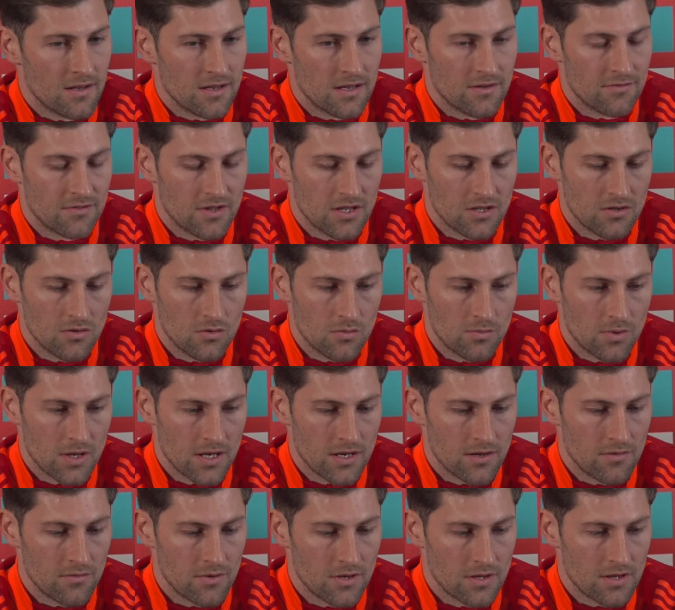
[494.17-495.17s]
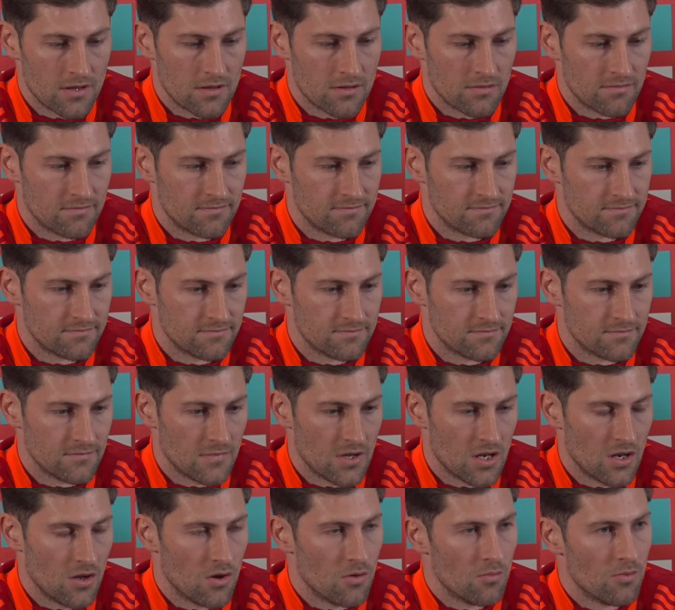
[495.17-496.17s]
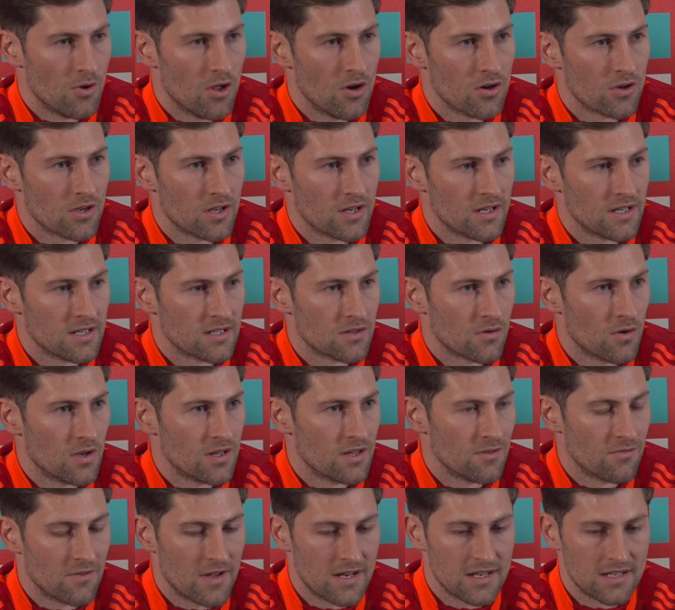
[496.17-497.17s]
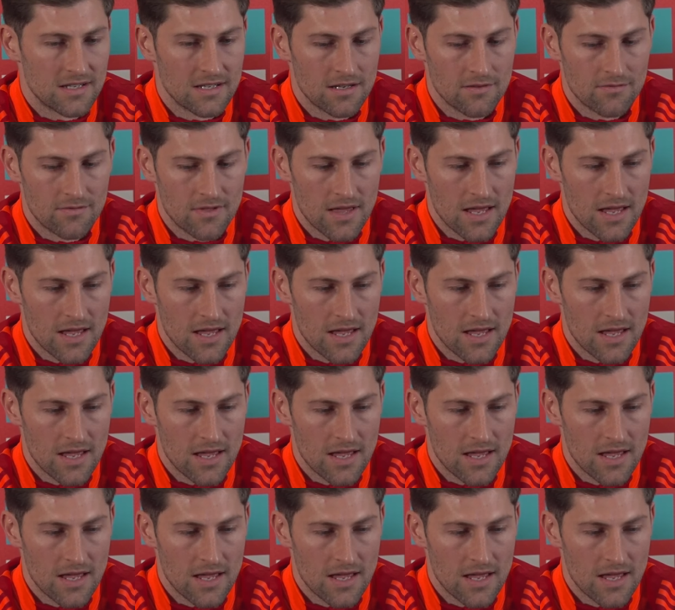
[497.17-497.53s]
If they do play with a low block and it's quite defensive,